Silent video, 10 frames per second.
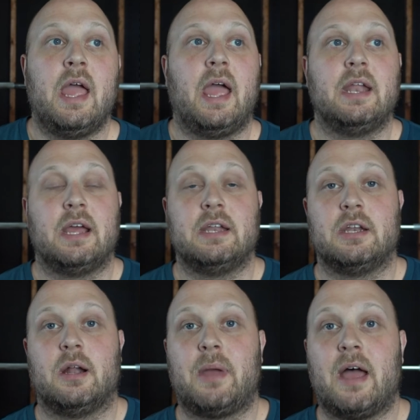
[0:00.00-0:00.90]
and I
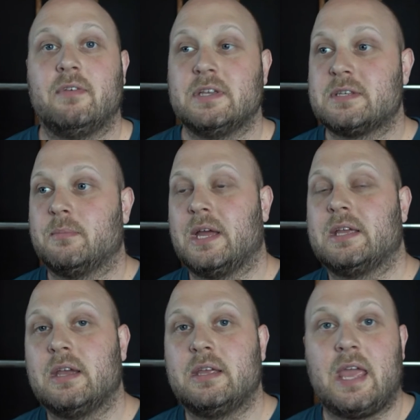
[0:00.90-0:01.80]
ended up having some
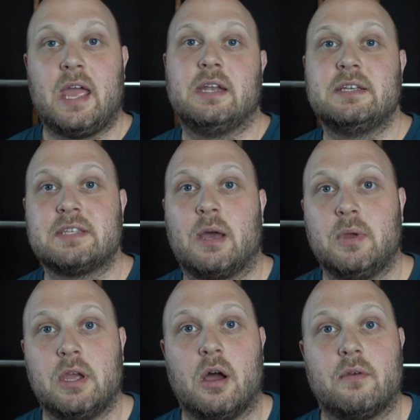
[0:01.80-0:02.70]
like candies that
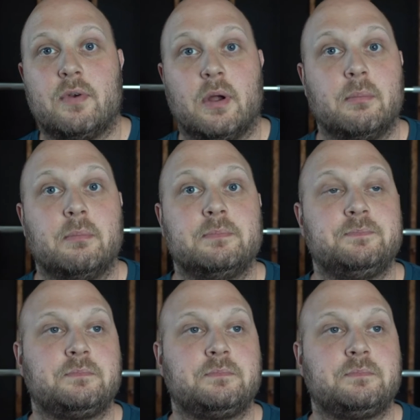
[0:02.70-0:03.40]
we got from